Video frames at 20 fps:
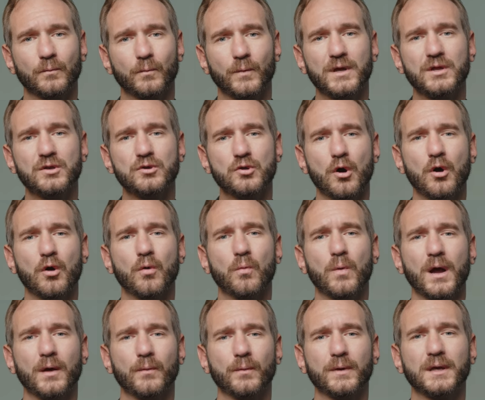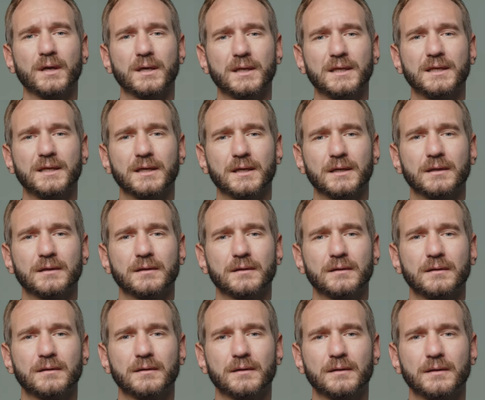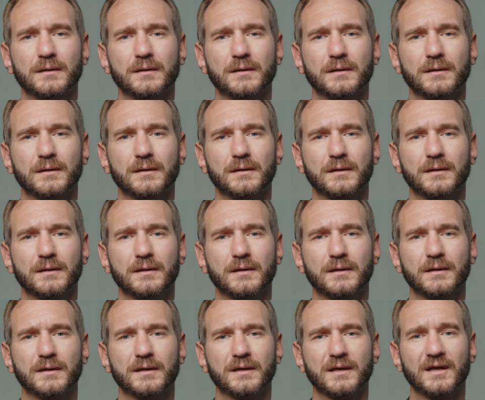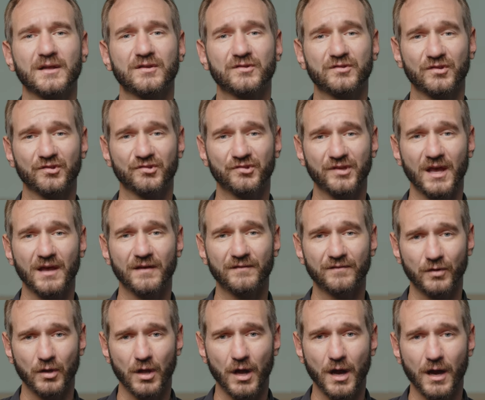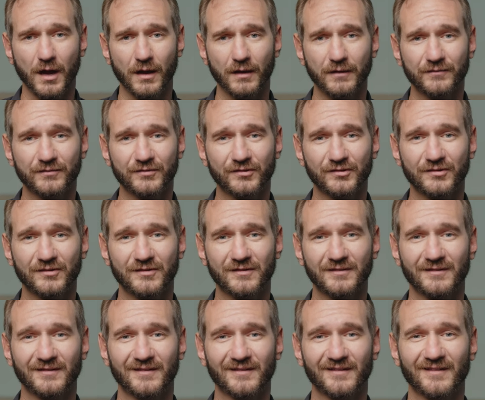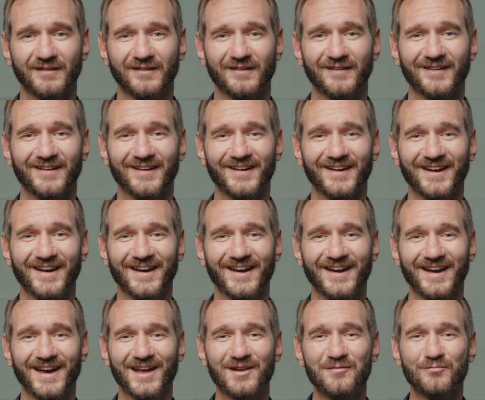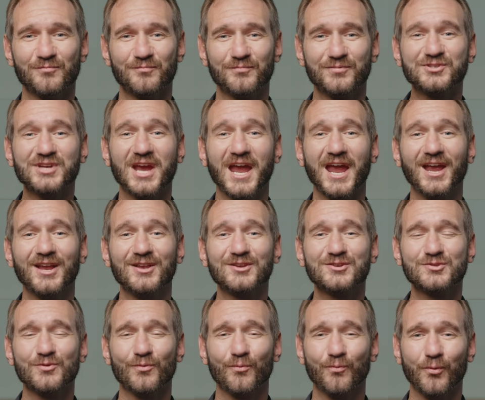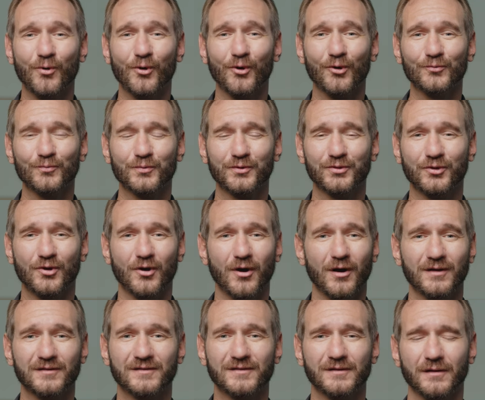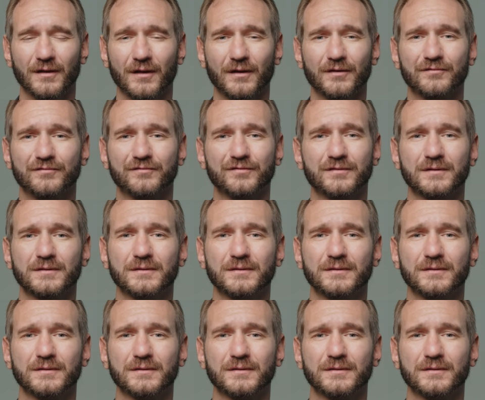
We know why we are here it's to save lives and change the world with God's love.